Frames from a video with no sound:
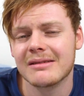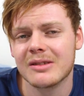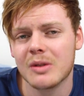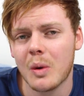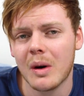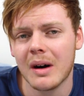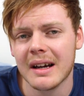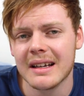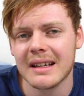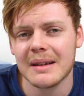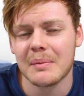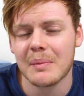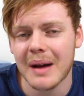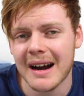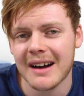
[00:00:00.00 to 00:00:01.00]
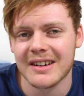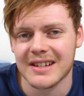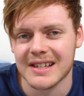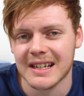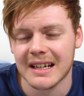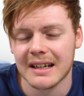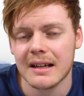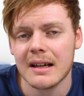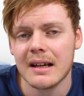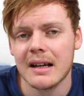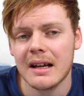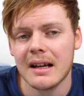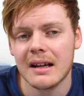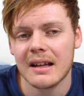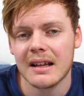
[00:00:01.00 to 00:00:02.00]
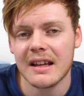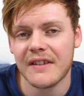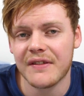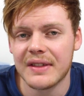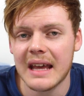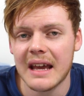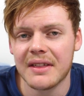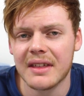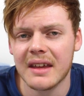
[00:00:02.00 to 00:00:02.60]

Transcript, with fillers: quite embarrassing. If they